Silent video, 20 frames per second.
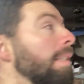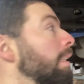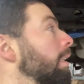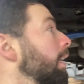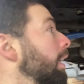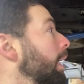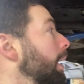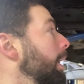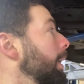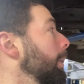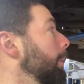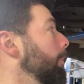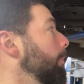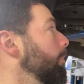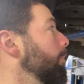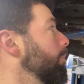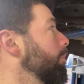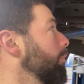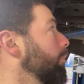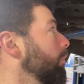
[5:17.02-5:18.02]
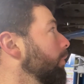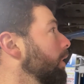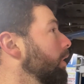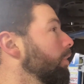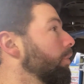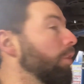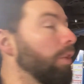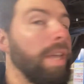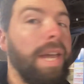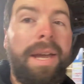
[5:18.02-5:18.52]

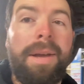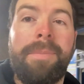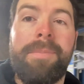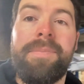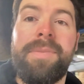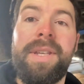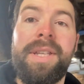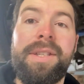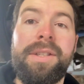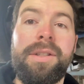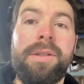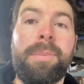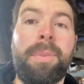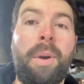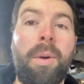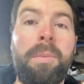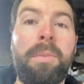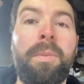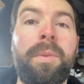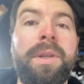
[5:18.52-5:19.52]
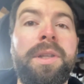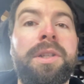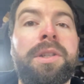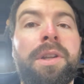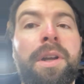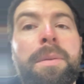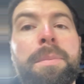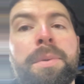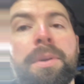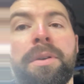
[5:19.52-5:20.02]
So yeah, this is a problem when you
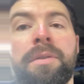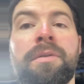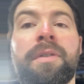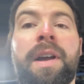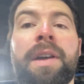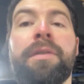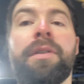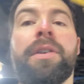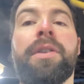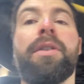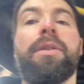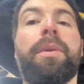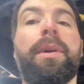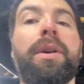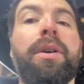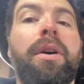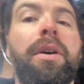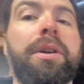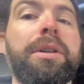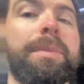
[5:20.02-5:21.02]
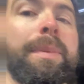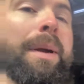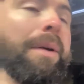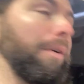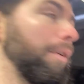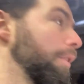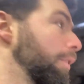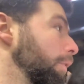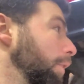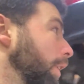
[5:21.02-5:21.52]
start putting 500 wheel
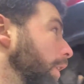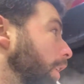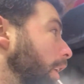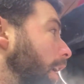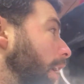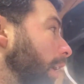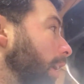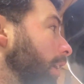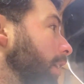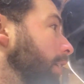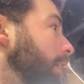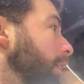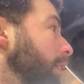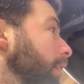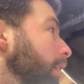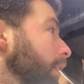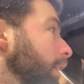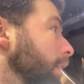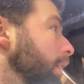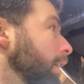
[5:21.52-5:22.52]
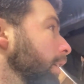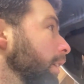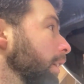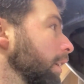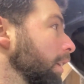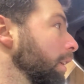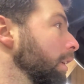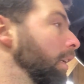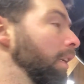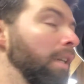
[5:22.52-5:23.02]
horsepower through a car.
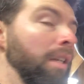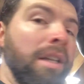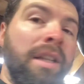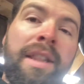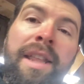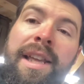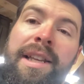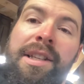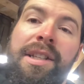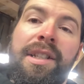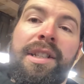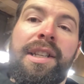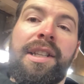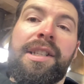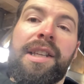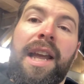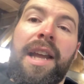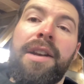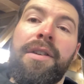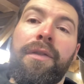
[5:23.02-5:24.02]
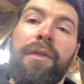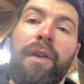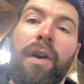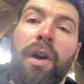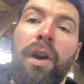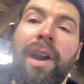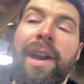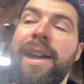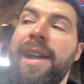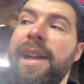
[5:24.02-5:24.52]
It isn't designed
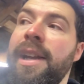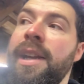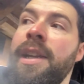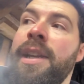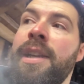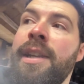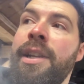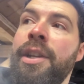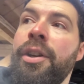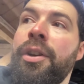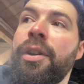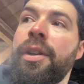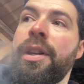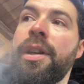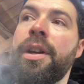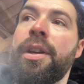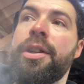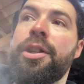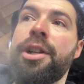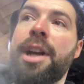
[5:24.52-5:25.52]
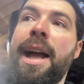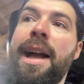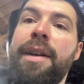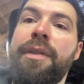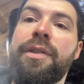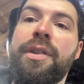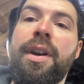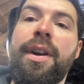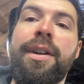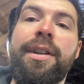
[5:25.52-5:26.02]
for it. You know, your
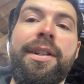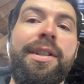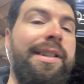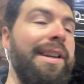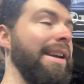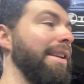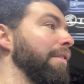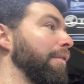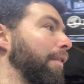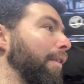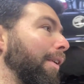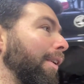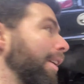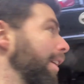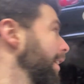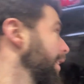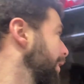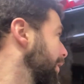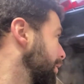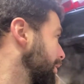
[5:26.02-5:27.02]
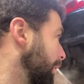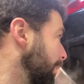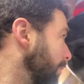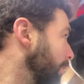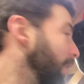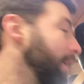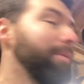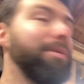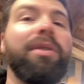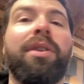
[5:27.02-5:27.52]
shafts aren't designed for it, your
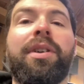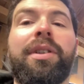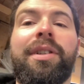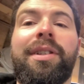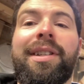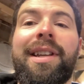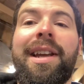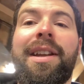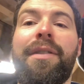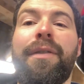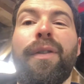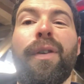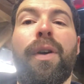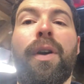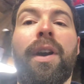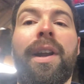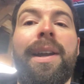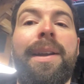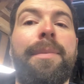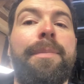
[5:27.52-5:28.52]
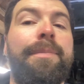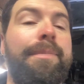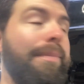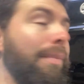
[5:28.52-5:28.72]
subframe's not designed for it.